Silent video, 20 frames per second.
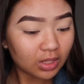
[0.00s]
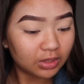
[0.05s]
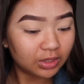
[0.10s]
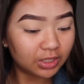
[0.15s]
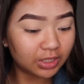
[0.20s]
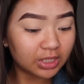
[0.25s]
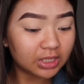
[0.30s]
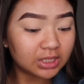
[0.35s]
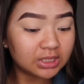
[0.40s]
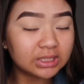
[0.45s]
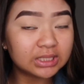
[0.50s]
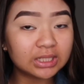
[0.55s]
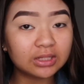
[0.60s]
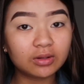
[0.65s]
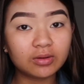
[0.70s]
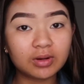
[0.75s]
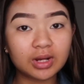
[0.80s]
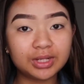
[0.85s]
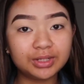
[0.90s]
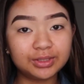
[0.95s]
the
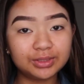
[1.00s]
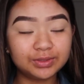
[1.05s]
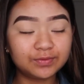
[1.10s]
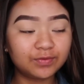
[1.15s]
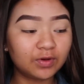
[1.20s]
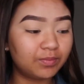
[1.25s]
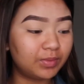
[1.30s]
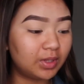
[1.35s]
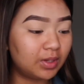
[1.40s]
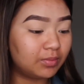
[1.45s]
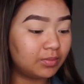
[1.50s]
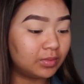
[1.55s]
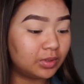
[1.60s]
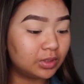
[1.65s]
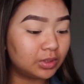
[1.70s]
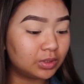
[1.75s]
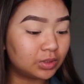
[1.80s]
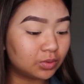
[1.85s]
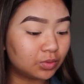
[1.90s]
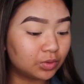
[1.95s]
concealer I use from them
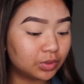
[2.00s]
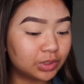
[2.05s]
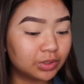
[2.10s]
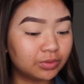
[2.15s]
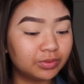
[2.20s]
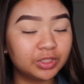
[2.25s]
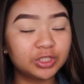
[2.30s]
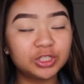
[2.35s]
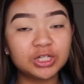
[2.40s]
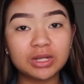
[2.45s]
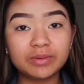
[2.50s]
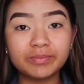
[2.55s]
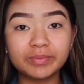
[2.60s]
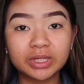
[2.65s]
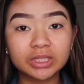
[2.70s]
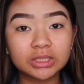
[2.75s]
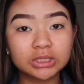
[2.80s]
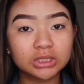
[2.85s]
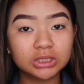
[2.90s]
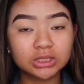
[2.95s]
is also in the shade
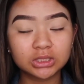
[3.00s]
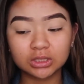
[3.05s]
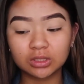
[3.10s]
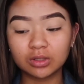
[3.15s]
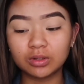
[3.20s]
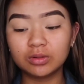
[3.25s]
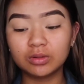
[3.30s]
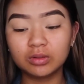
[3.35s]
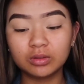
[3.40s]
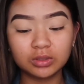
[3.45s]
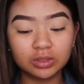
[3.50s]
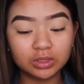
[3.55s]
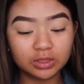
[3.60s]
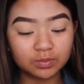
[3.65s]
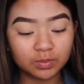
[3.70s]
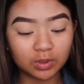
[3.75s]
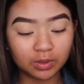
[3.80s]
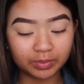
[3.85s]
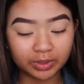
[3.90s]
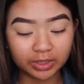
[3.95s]
Minx, so it's
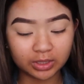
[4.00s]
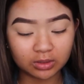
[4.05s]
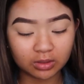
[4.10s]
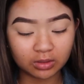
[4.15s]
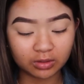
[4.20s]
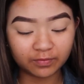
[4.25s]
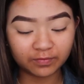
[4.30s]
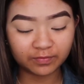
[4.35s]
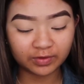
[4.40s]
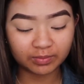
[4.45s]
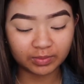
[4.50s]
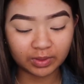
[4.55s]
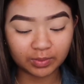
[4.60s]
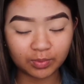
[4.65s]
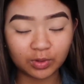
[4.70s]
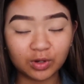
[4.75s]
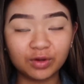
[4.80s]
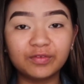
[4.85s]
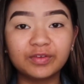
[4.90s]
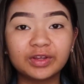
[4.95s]
probably going to fit me
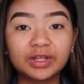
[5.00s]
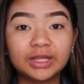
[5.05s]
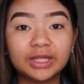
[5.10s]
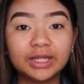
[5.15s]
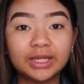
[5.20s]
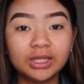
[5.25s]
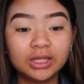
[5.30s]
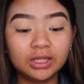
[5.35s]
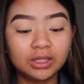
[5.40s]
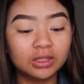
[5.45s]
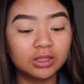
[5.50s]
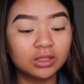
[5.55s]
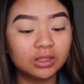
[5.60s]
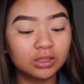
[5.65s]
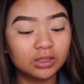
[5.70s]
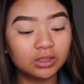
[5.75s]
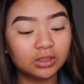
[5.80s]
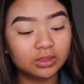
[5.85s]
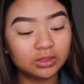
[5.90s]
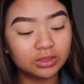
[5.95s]
perfectly.
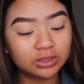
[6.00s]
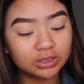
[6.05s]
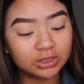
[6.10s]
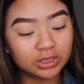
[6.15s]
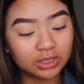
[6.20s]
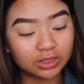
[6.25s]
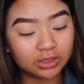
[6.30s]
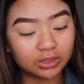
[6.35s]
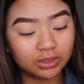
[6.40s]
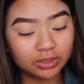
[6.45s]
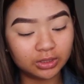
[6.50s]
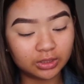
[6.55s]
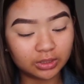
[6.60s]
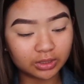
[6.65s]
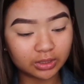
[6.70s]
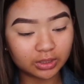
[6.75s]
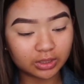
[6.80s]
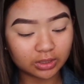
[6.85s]
Let's take a look.